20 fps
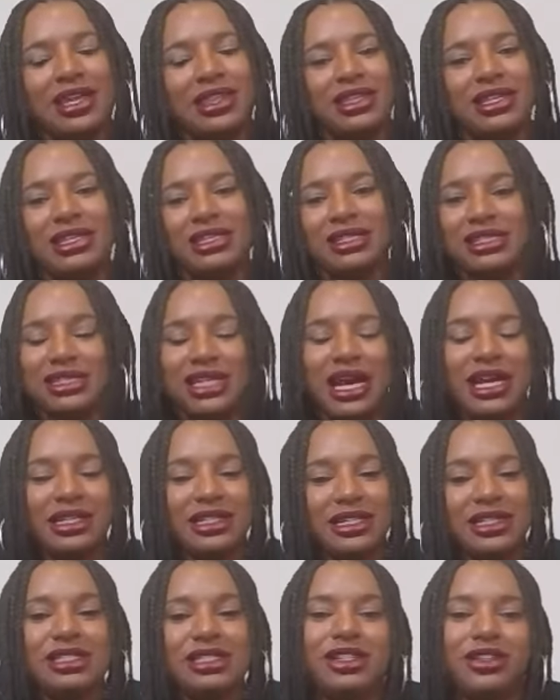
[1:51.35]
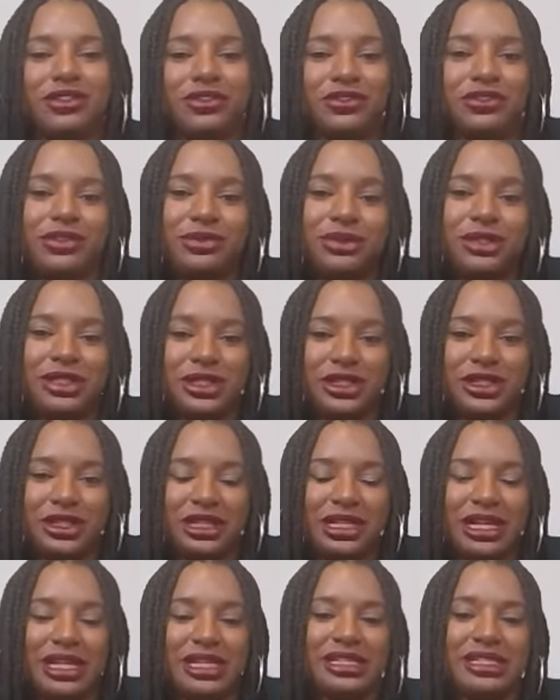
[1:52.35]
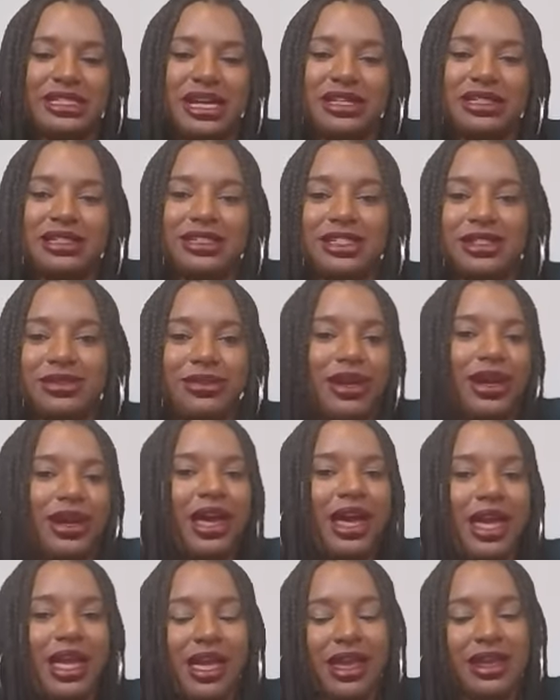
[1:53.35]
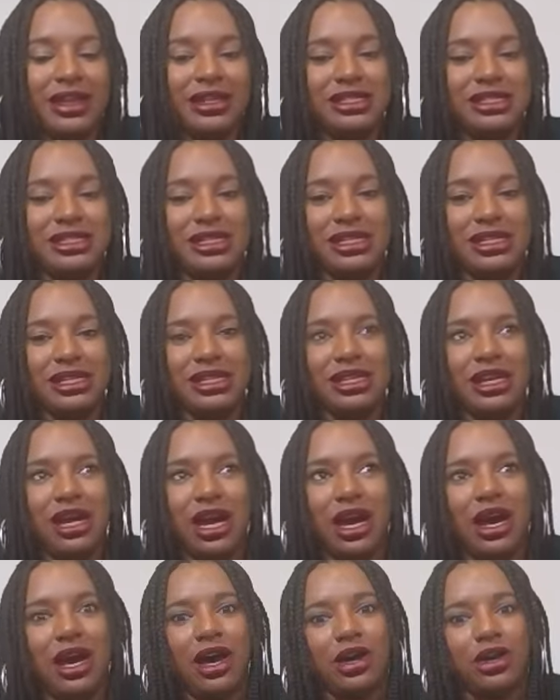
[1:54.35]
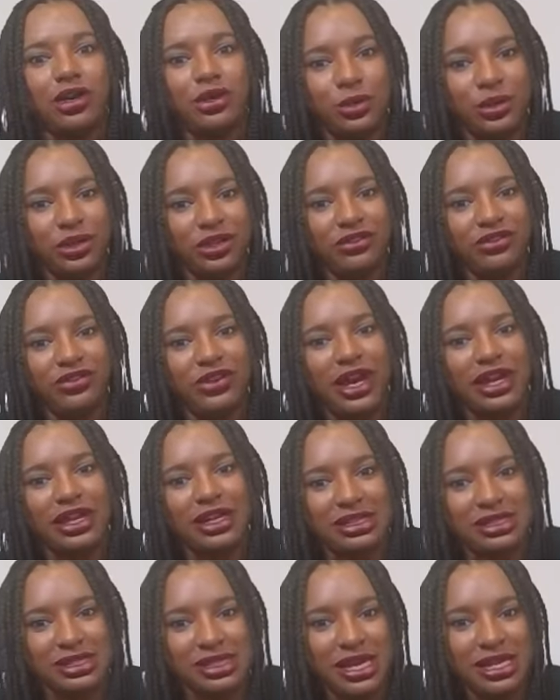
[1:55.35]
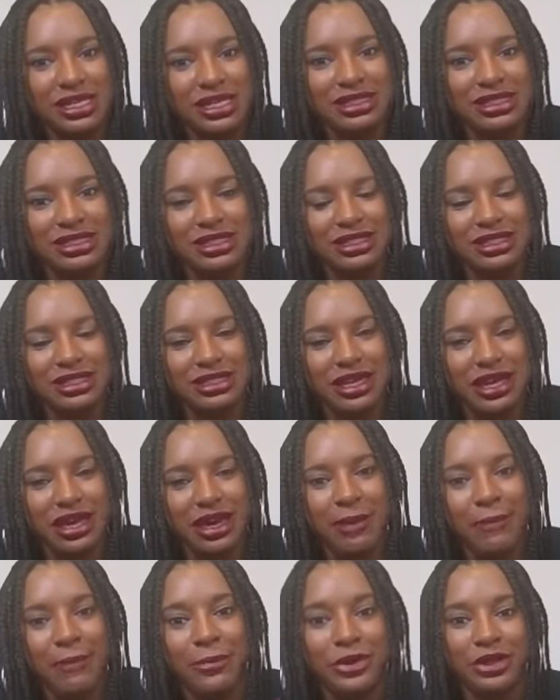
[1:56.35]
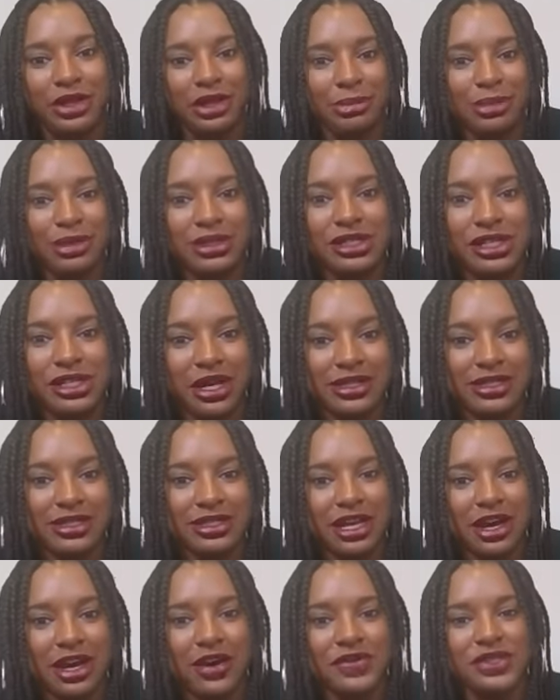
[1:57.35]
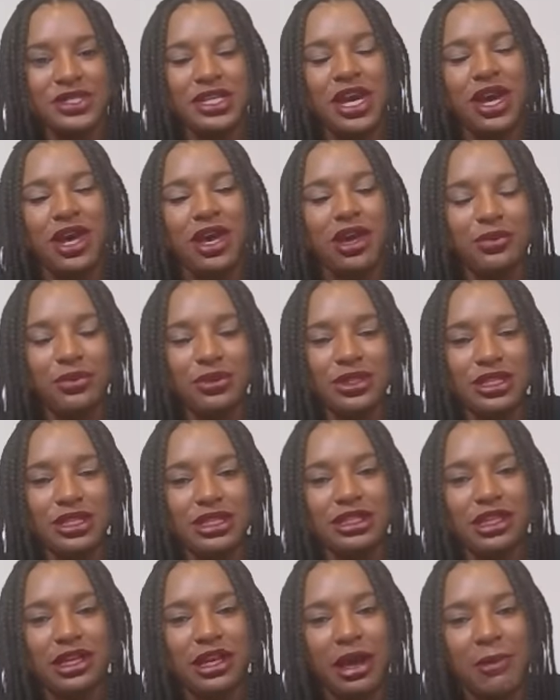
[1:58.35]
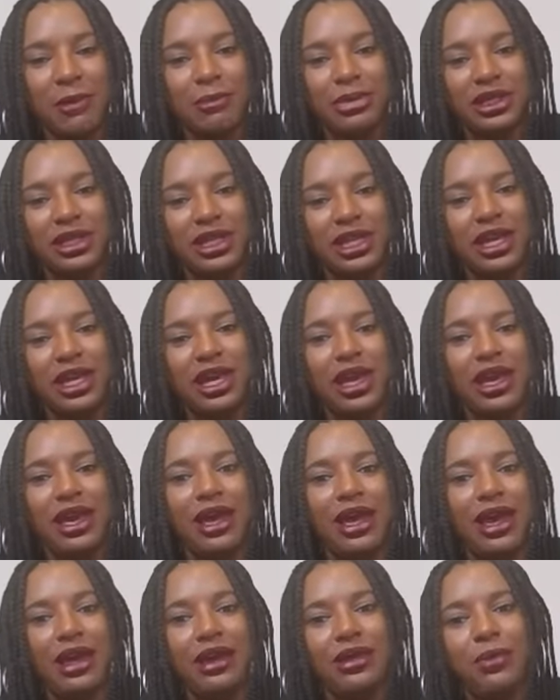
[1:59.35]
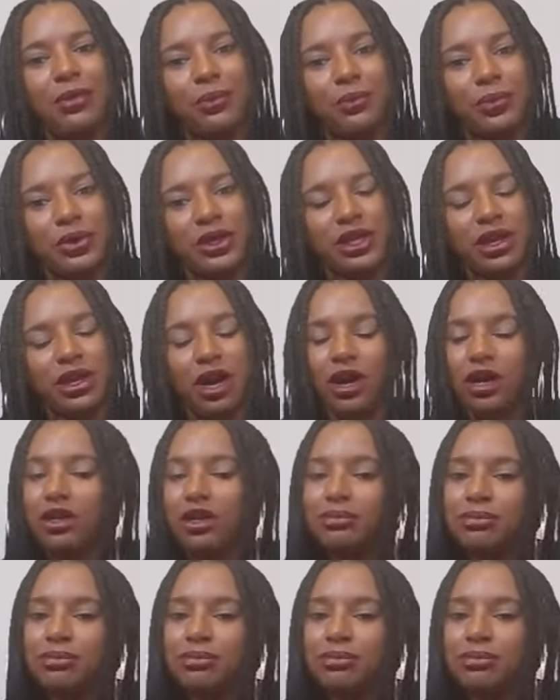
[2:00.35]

These standards conform to the U K standards. We are A A T uh, qualified and licensed uh, bookkeepers ourselves within the company, and we are